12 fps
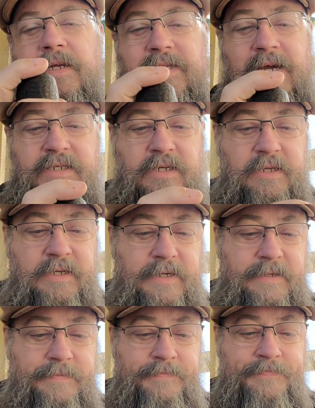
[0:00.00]
It's actually
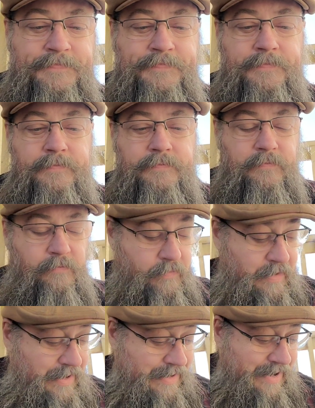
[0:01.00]

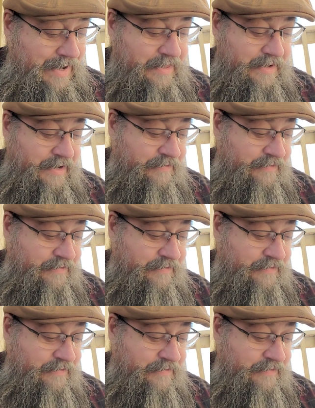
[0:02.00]
a guy that